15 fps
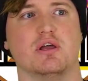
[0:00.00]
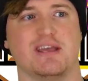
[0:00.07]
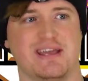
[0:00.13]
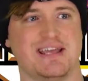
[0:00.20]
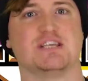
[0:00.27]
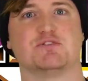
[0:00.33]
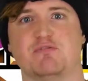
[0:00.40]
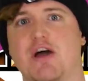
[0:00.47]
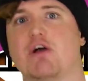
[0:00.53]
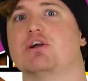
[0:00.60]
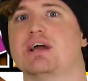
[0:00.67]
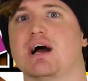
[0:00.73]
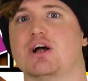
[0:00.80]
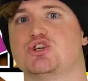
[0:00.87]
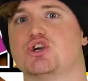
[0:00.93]
he's
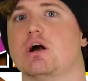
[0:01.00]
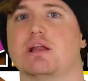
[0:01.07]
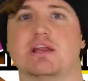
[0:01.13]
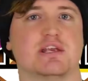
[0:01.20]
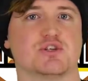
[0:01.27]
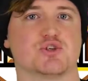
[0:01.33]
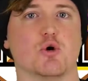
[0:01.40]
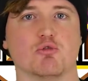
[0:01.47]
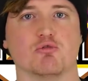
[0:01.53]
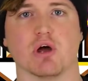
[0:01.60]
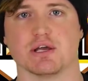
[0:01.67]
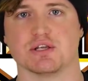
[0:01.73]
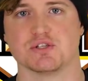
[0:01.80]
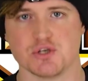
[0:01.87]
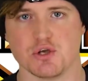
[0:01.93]
very agile in his own
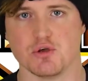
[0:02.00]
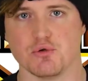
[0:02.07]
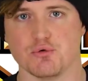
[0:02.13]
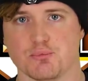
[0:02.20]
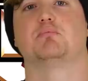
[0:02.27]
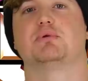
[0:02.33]
right too.